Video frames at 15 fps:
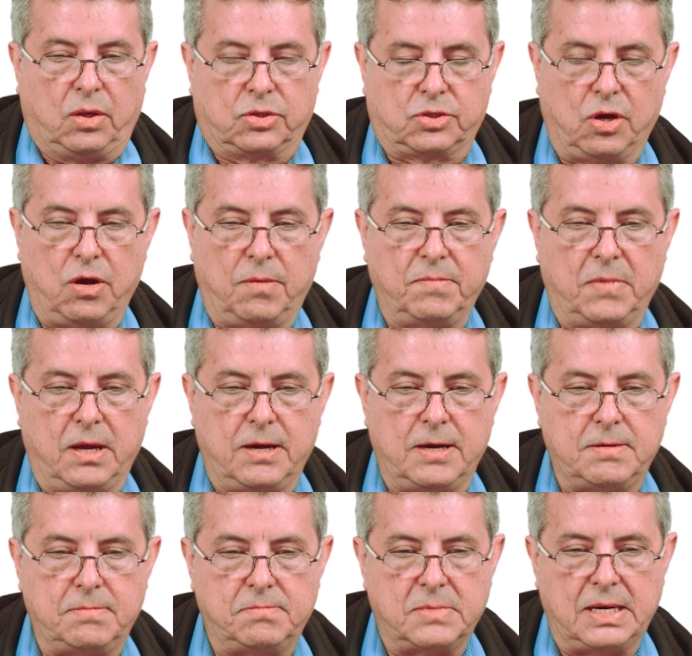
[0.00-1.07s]

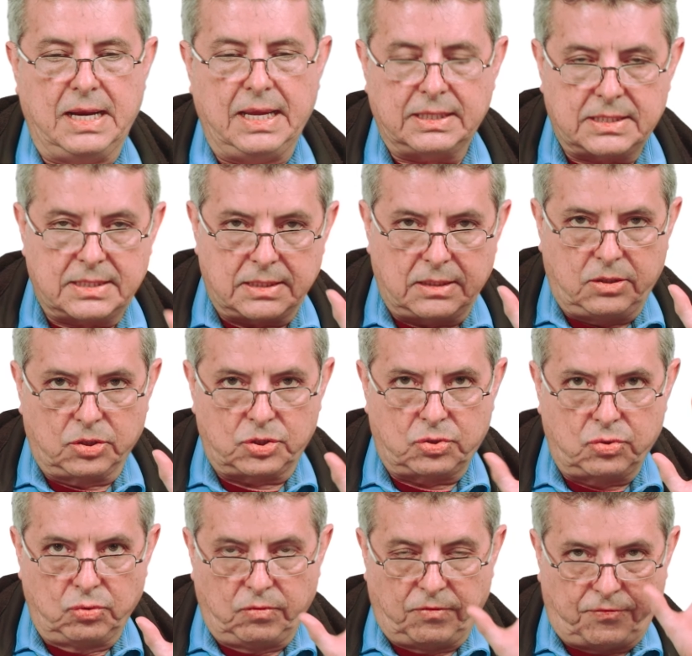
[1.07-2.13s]
So let's
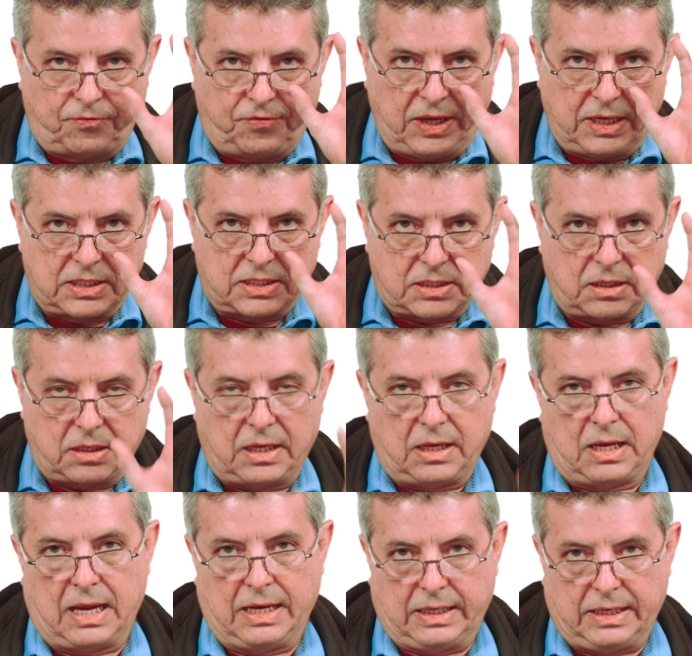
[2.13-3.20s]
just to fix
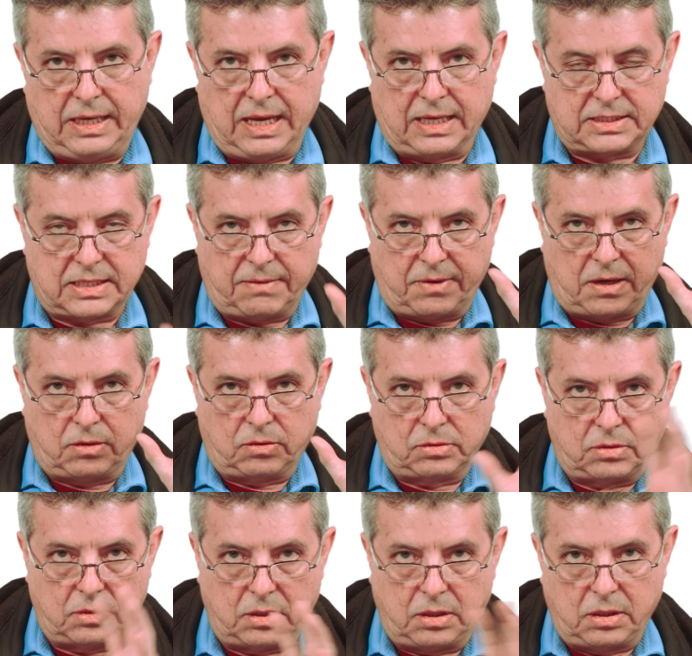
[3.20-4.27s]
ideas
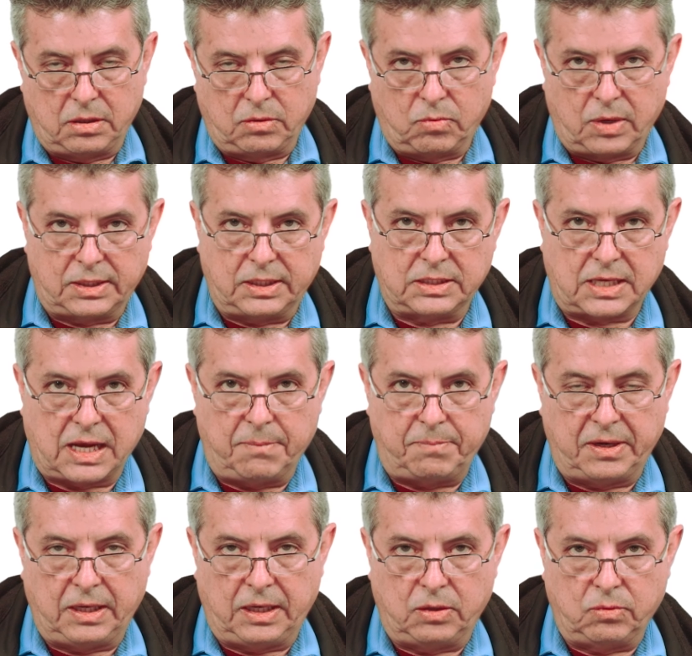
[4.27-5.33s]
about what is
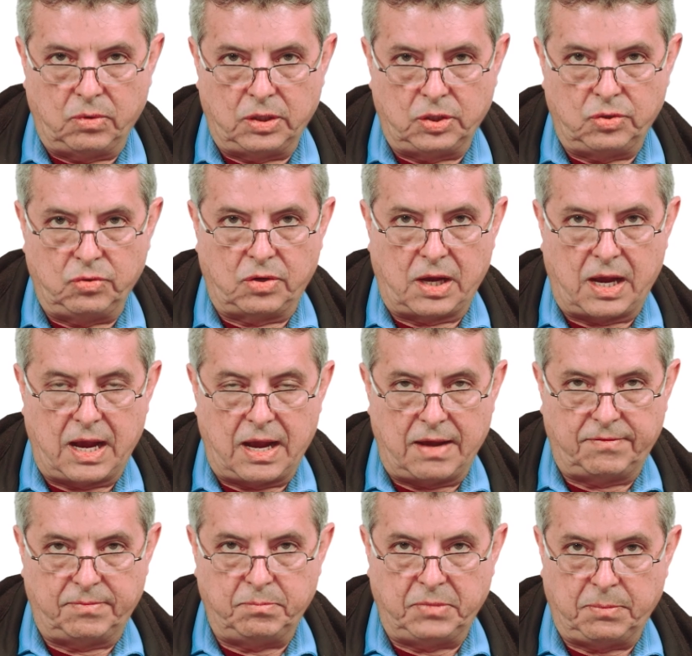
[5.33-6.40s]
happening when you
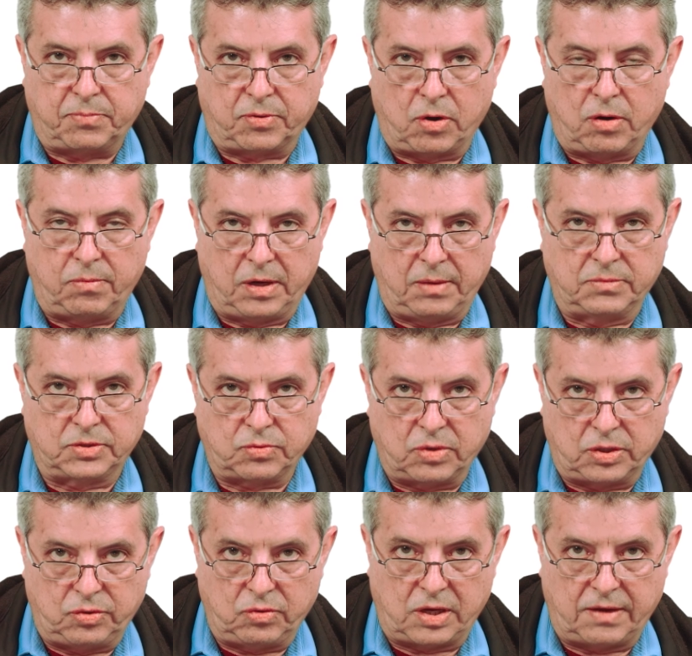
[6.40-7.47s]
have MIP problems
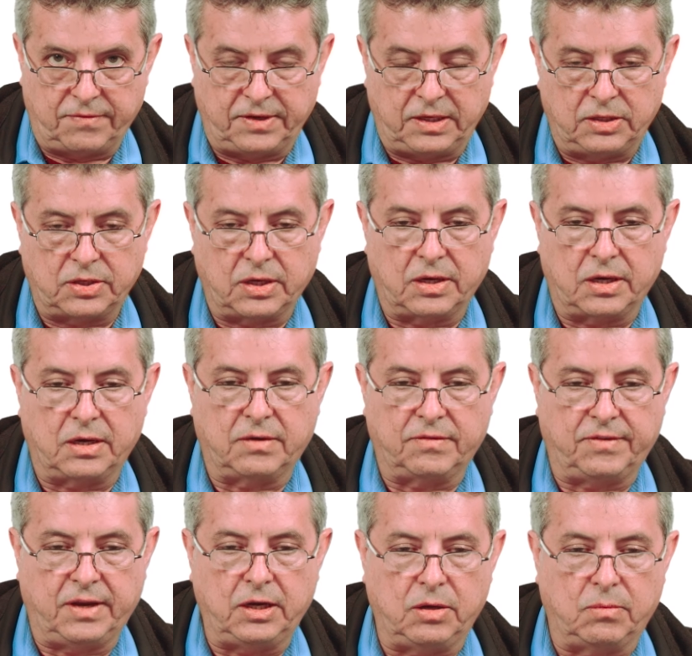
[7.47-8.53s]
where you have integer
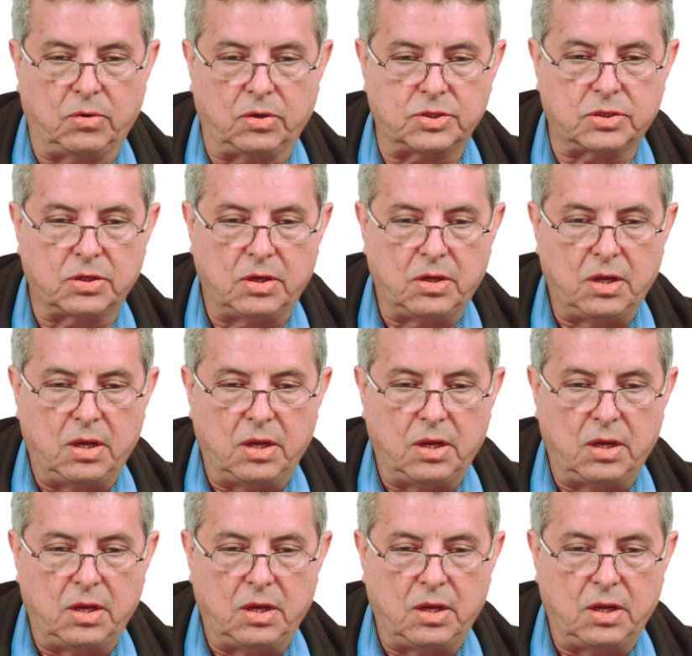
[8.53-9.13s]
variables.